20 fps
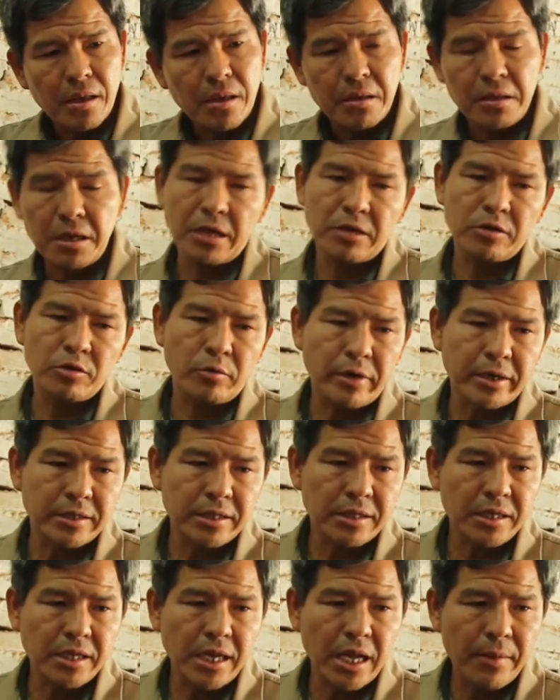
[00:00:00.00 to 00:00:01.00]
Then you
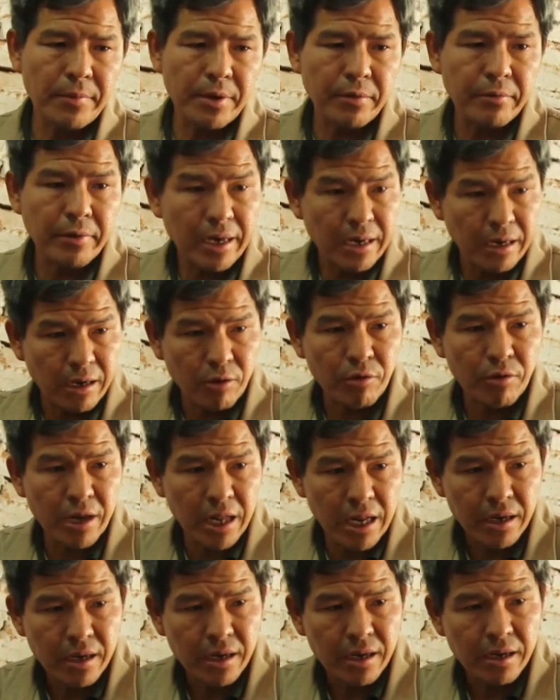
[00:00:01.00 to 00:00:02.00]
won't be hungry
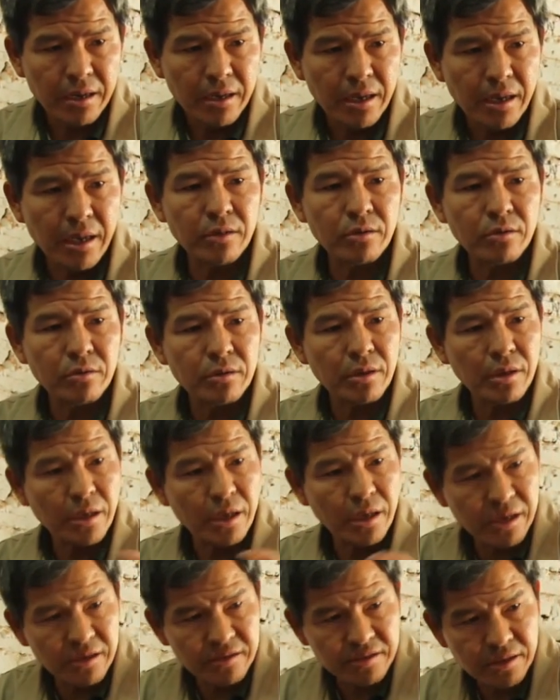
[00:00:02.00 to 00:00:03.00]
later. And the
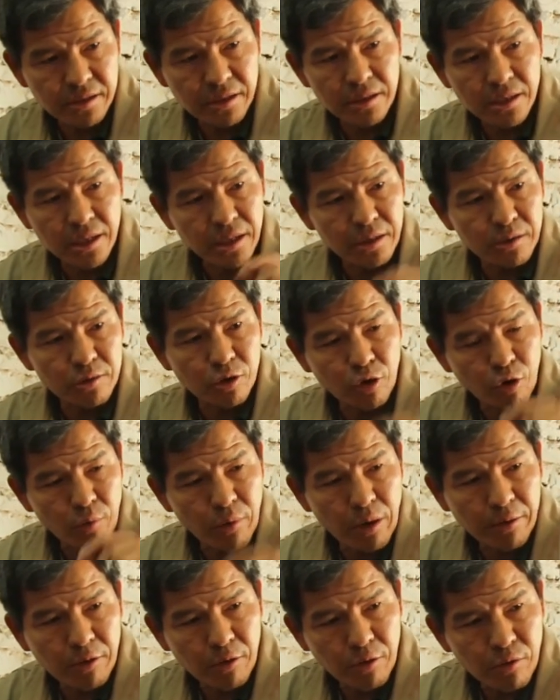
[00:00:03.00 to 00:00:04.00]
money you save,
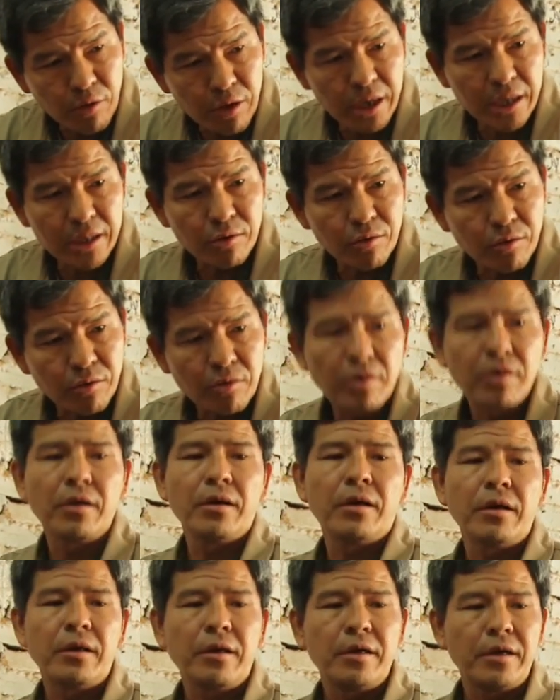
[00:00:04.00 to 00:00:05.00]
you can keep it
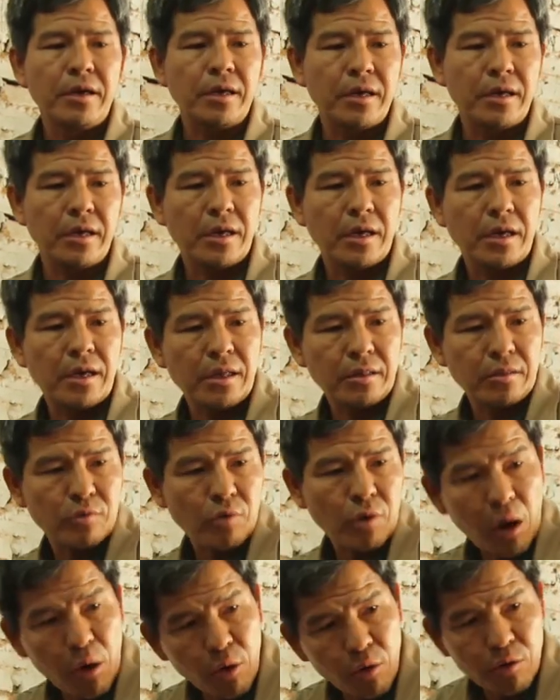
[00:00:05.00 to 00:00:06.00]
in your
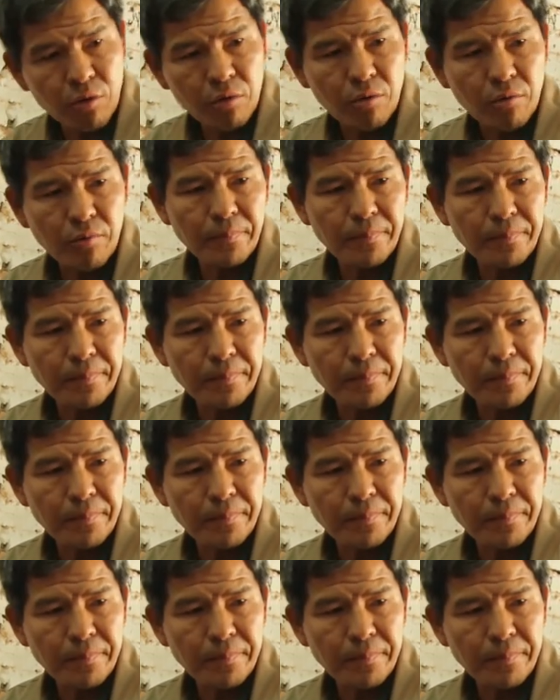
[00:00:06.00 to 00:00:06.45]
piggy bank.